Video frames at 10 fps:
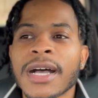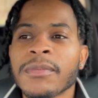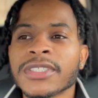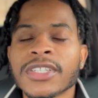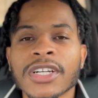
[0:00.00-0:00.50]

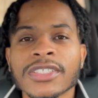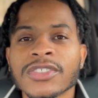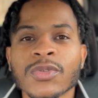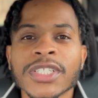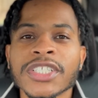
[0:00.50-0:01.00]
start
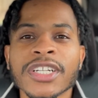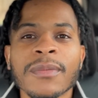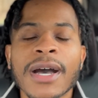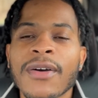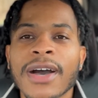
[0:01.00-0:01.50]
switching up
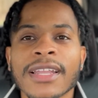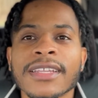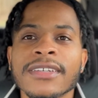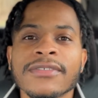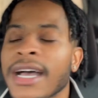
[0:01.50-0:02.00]
how I
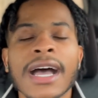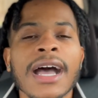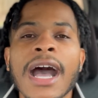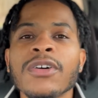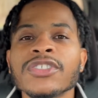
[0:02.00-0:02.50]
live.
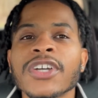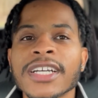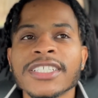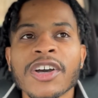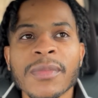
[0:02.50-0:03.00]
I was trying
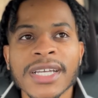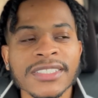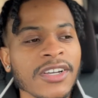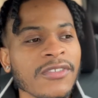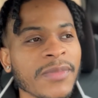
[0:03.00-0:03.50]
to tell
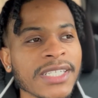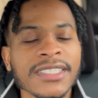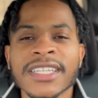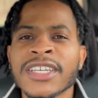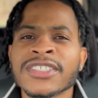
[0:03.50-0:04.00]
myself
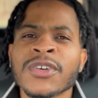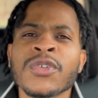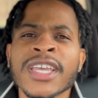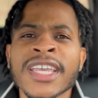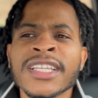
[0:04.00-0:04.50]
basically it's
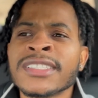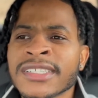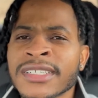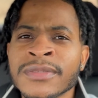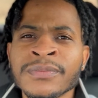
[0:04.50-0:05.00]
okay
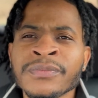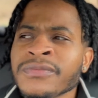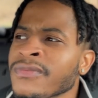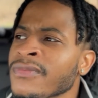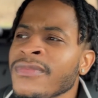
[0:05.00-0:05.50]
to
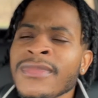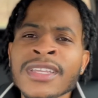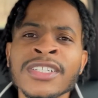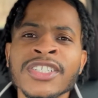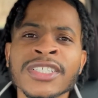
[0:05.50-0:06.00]

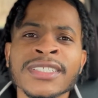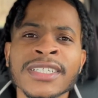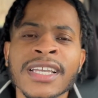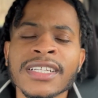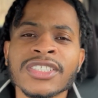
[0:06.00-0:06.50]
just
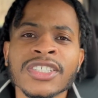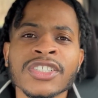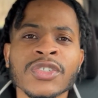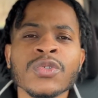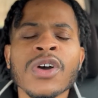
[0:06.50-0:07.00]

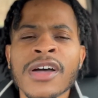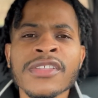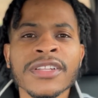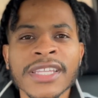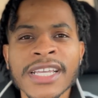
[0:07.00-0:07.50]
do other
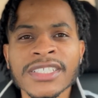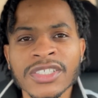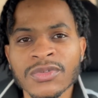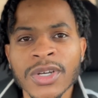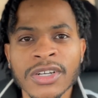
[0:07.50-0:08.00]
things
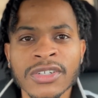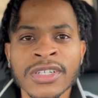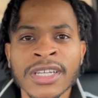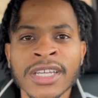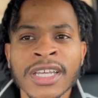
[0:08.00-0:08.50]
as well.
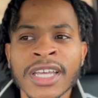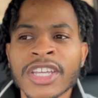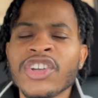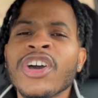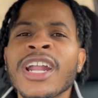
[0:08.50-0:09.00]

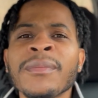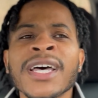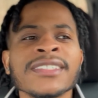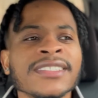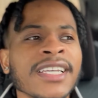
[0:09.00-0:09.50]
You know, and I'm
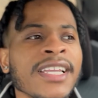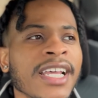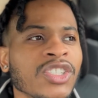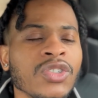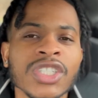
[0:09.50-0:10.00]
not saying
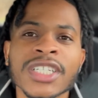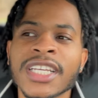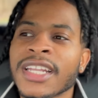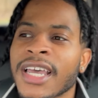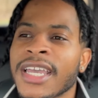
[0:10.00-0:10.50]
that you
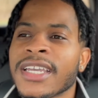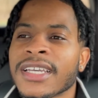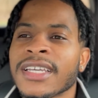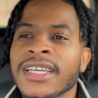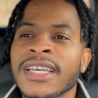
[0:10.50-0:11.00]
shouldn't
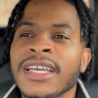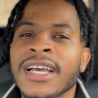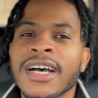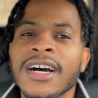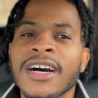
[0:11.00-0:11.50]

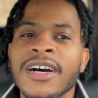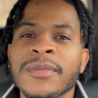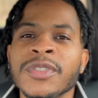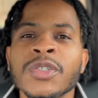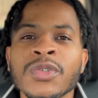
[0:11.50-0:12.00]

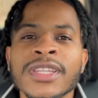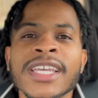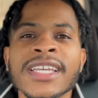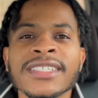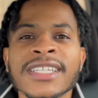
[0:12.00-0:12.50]
do
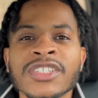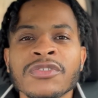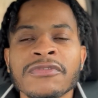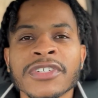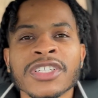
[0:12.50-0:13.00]
things that you
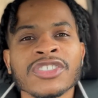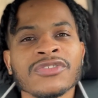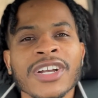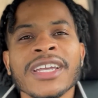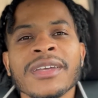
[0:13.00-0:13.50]
feel is
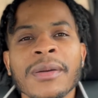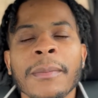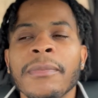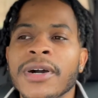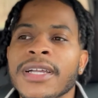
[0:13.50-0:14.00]
right,
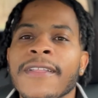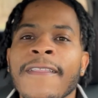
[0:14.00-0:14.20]
but